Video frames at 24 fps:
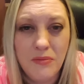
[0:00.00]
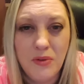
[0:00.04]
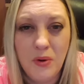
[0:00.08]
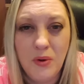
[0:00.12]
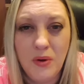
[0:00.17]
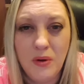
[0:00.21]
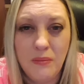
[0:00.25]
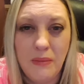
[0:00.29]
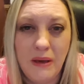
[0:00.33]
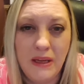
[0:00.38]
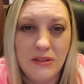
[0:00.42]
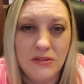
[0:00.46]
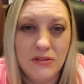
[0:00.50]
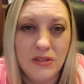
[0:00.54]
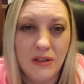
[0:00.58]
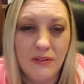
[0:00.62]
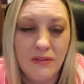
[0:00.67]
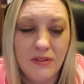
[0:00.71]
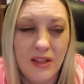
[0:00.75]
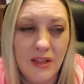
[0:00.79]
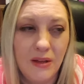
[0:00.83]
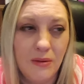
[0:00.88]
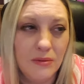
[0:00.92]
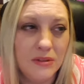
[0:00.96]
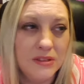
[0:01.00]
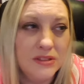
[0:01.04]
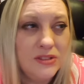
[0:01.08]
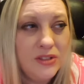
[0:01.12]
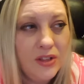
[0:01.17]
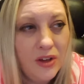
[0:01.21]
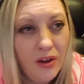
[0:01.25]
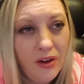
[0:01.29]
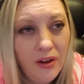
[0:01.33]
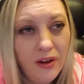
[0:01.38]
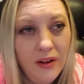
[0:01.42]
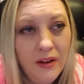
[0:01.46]
through to make sure everything was
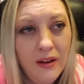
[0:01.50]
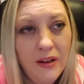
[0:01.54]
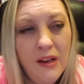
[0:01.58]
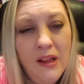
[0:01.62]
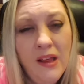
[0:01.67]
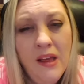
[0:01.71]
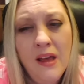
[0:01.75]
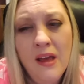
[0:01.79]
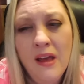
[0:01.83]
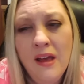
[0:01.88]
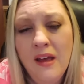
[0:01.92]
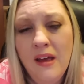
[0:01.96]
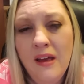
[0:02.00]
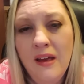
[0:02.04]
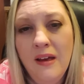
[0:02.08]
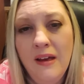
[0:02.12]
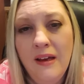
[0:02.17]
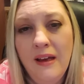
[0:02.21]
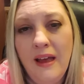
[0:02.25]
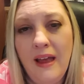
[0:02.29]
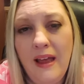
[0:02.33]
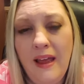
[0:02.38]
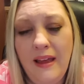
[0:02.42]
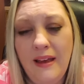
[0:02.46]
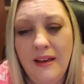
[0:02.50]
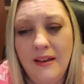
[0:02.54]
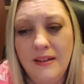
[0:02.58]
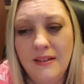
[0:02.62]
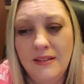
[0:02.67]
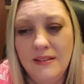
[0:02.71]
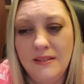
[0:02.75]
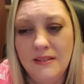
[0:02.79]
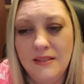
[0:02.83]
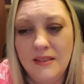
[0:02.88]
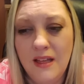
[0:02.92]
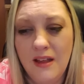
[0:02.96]
good.
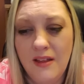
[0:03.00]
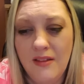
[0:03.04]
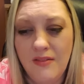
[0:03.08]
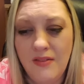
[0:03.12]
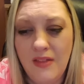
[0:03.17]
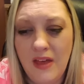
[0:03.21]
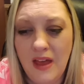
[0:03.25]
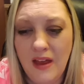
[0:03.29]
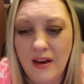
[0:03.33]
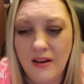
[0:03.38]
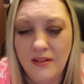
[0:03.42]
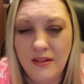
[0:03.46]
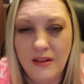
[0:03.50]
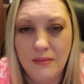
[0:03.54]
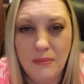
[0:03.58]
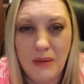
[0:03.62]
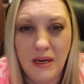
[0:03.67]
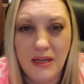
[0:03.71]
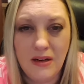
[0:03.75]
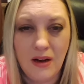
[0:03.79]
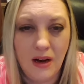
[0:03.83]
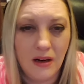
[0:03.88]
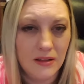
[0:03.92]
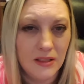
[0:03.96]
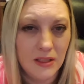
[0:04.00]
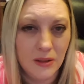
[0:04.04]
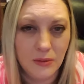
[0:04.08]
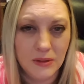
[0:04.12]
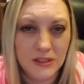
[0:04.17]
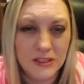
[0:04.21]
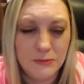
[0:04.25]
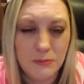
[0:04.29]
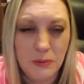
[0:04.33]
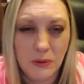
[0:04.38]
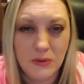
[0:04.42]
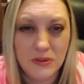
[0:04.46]
And then my doctor
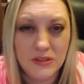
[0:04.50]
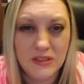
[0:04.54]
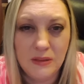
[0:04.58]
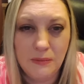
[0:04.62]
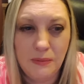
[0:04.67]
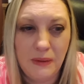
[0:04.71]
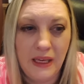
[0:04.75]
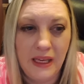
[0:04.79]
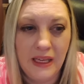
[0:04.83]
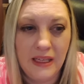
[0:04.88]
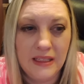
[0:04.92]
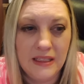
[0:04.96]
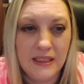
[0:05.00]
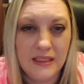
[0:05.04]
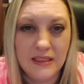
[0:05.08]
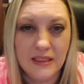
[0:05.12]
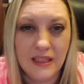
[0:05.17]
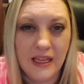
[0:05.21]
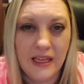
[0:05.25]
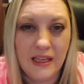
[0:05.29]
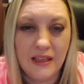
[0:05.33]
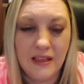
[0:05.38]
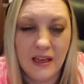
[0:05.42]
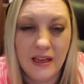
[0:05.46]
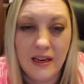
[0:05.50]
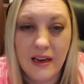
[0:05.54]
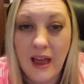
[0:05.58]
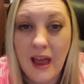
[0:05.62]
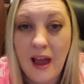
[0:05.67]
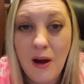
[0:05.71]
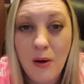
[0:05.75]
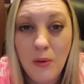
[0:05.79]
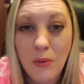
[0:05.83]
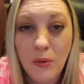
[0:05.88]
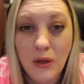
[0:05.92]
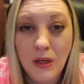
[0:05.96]
was supposed to be in like an
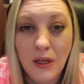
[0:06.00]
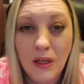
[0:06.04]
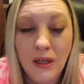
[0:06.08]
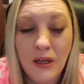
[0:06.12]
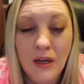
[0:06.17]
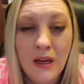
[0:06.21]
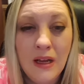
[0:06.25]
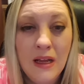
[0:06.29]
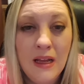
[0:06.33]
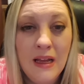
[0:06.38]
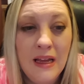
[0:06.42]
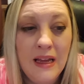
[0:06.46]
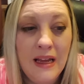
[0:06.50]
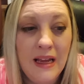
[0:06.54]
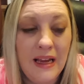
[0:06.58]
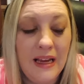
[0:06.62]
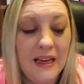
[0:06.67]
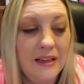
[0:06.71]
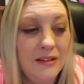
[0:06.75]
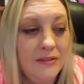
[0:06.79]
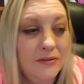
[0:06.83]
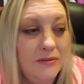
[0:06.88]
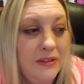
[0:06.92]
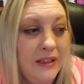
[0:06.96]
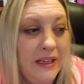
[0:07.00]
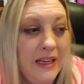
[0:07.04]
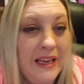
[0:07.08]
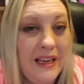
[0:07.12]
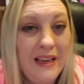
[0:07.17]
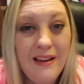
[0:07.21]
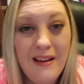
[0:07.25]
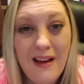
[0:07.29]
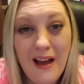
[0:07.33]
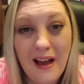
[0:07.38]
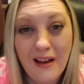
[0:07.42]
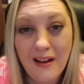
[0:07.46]
hour, and
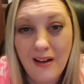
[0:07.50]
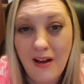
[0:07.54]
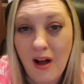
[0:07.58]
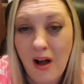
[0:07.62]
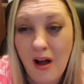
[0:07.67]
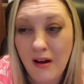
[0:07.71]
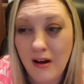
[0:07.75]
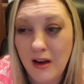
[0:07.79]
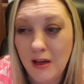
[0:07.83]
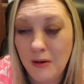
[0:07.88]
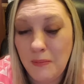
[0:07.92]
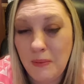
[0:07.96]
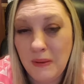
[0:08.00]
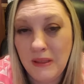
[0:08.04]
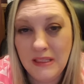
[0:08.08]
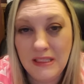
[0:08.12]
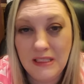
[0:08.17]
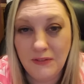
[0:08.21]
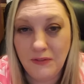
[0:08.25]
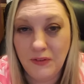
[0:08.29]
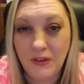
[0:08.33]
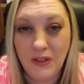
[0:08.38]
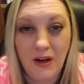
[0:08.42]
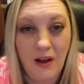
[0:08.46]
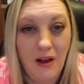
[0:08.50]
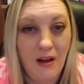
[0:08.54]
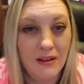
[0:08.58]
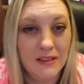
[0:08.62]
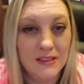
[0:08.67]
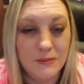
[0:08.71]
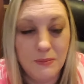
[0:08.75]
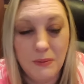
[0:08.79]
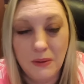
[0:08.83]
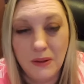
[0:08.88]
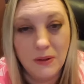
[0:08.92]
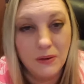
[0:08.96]
he got caught up at a different
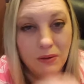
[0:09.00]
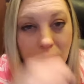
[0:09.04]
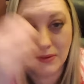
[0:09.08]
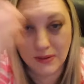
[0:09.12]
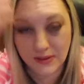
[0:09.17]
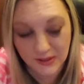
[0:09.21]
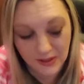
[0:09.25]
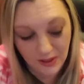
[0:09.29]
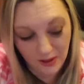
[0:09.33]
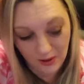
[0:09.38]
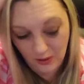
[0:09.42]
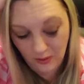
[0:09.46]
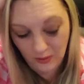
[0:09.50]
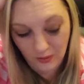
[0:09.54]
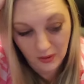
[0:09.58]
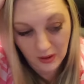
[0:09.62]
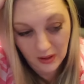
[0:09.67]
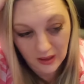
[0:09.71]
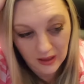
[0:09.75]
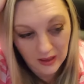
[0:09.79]
hospital. So